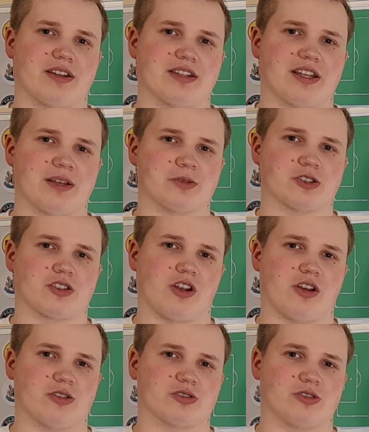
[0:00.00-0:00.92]
teams
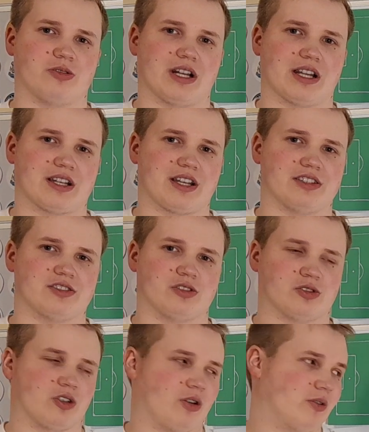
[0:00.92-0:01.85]
close to
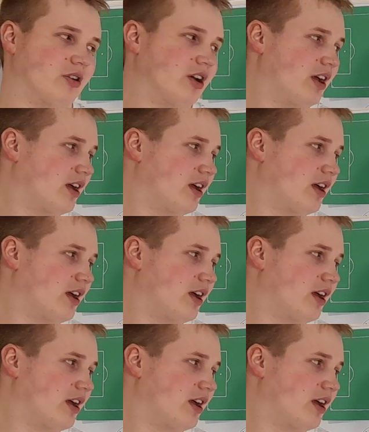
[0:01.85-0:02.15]
relegation zone.